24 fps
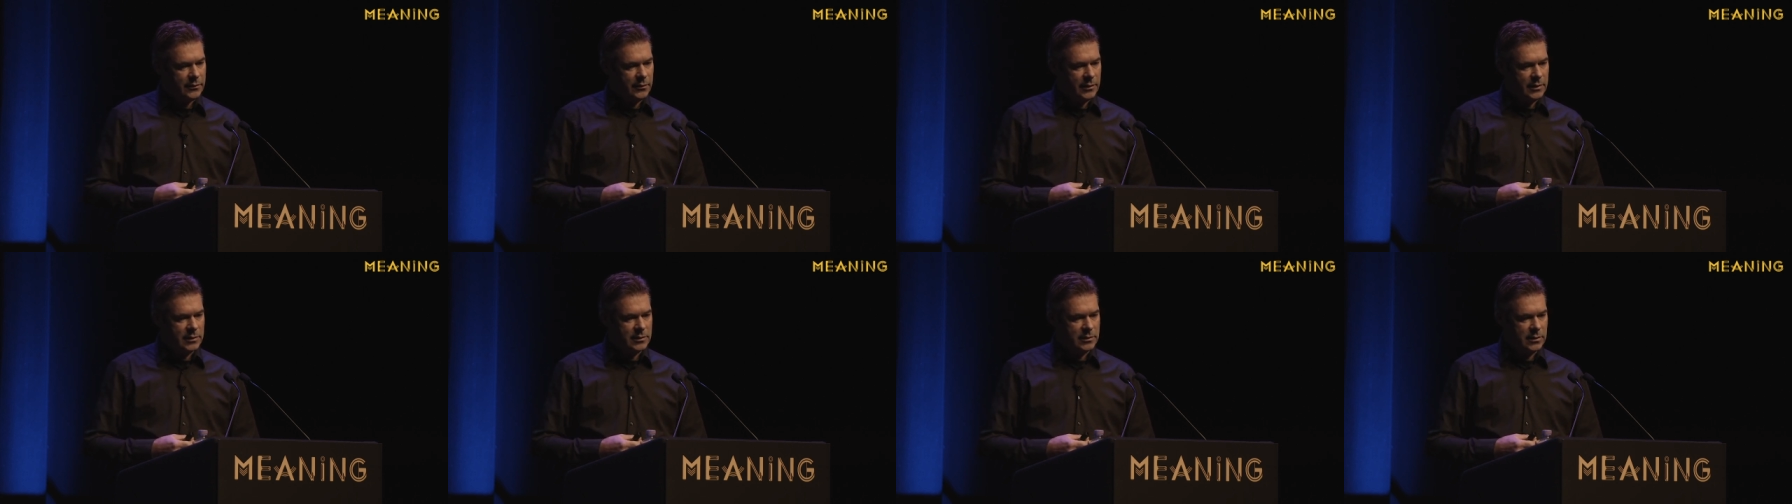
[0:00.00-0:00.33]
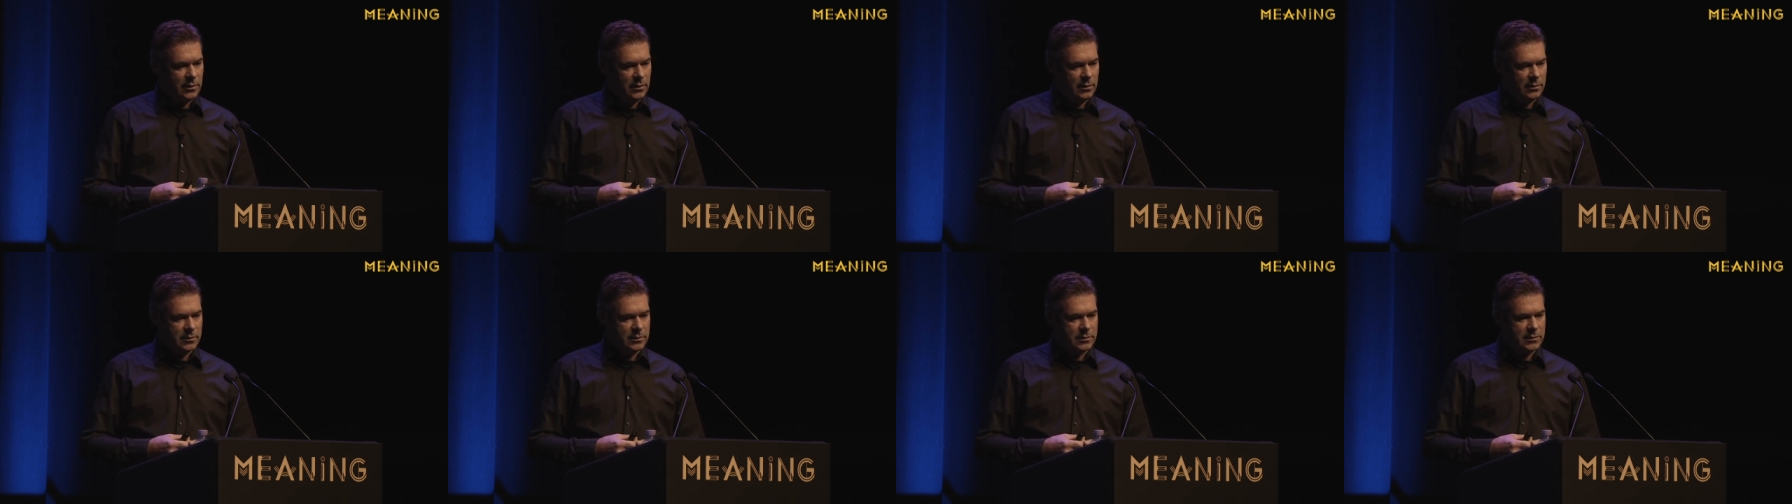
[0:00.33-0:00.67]
the
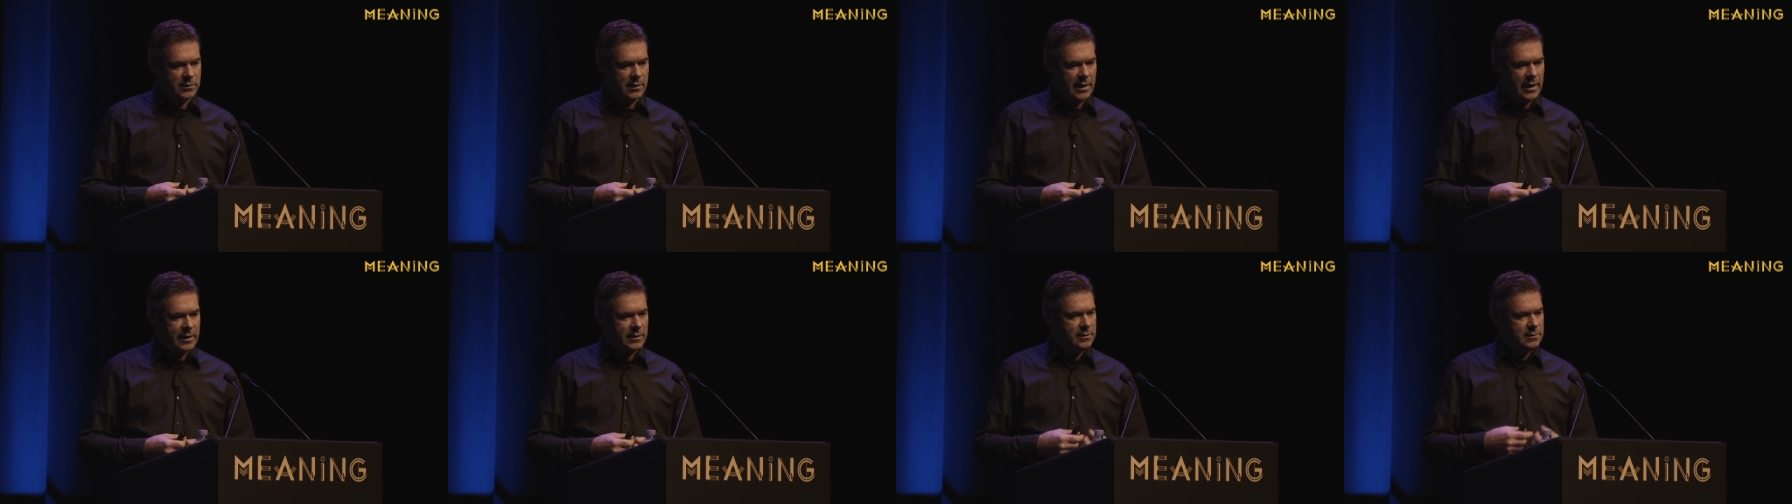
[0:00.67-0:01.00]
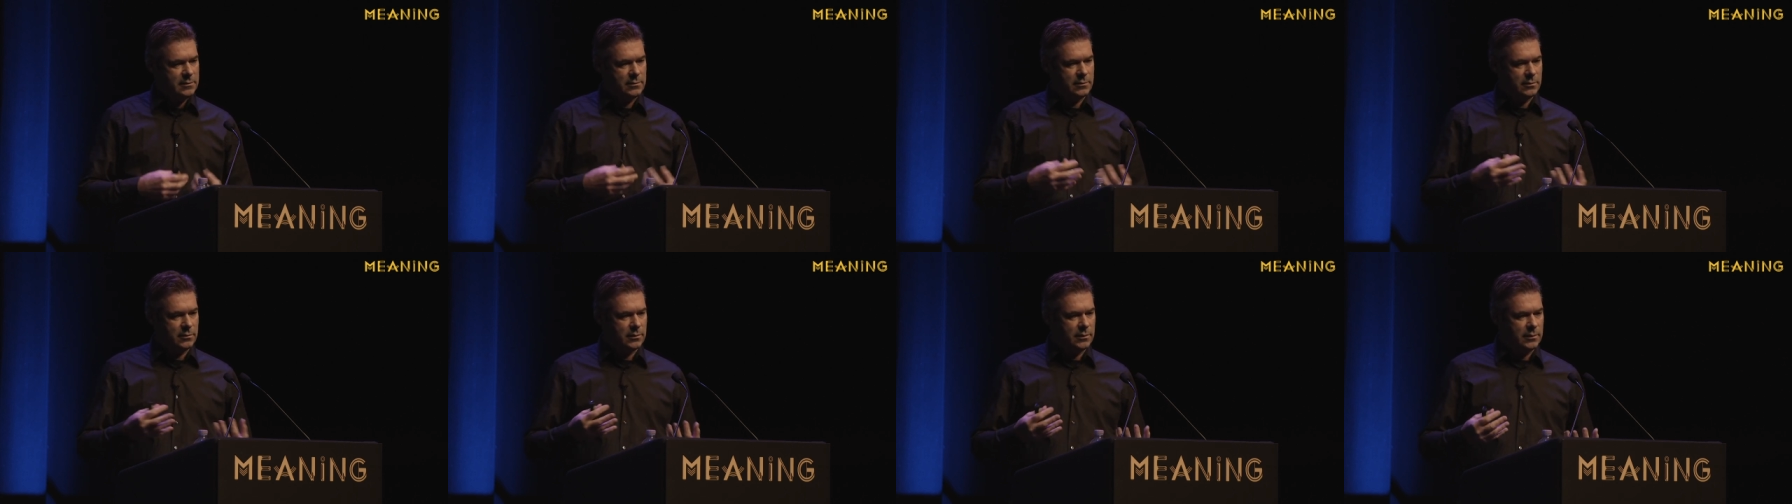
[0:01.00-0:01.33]
results led
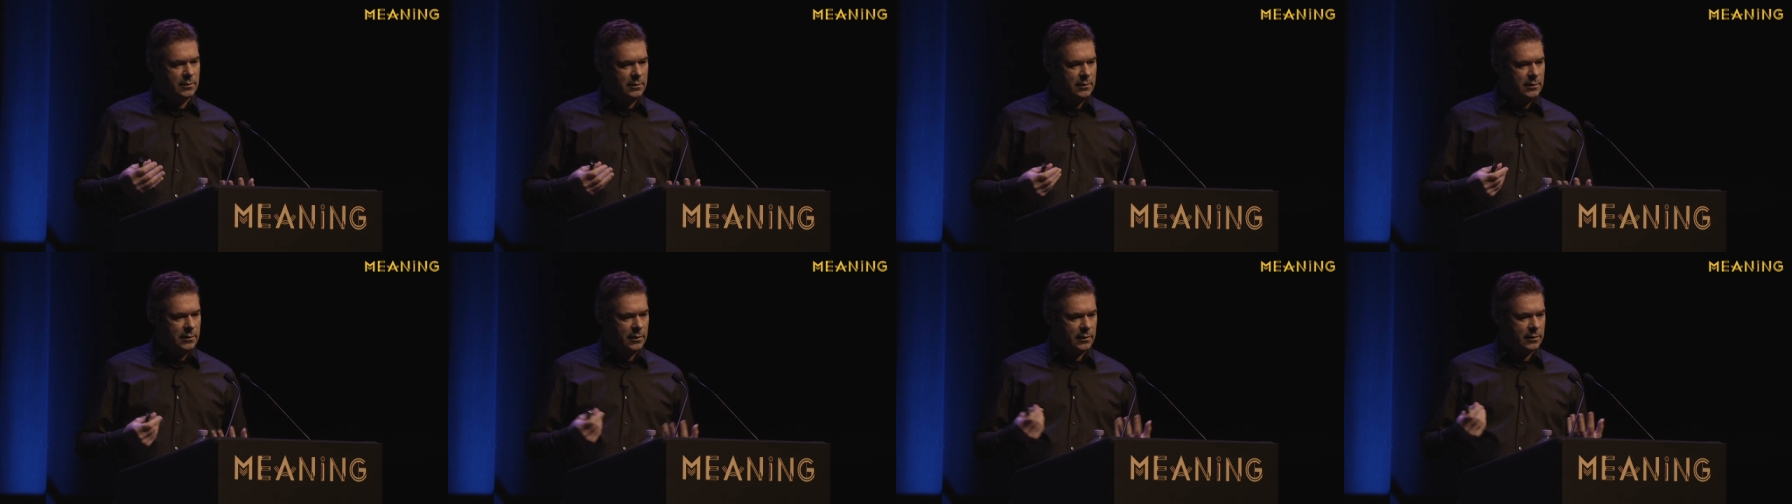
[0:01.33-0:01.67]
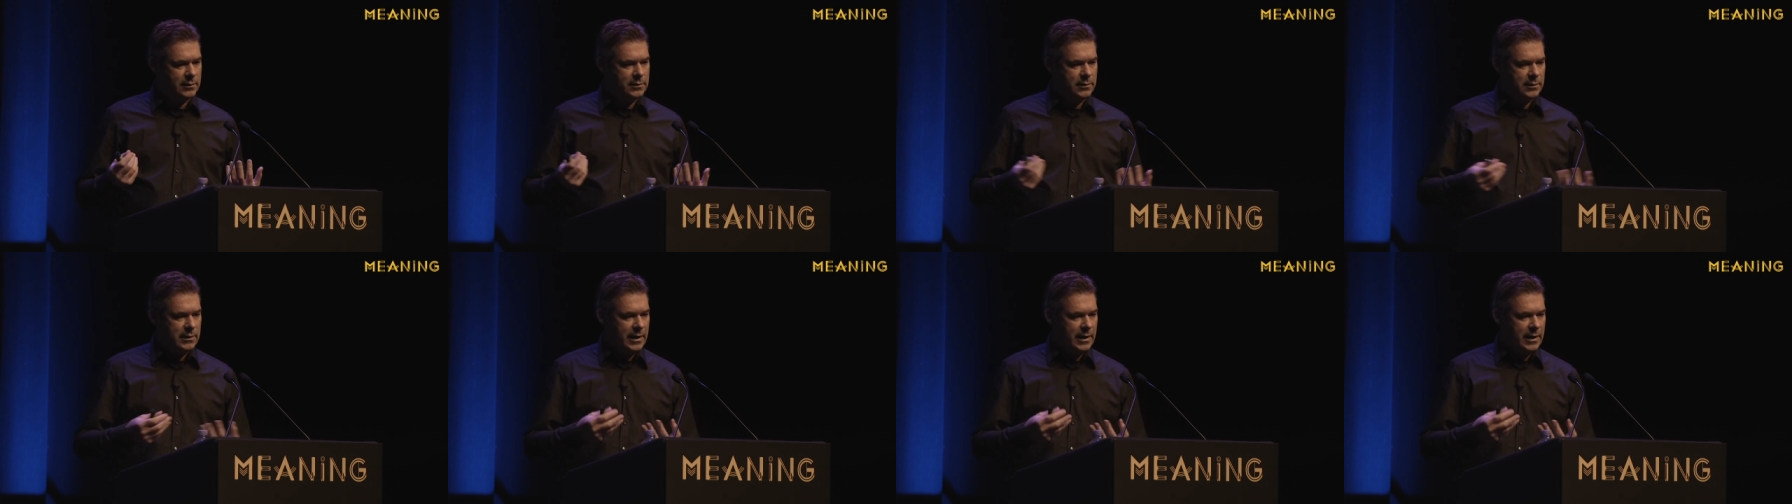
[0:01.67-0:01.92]
to not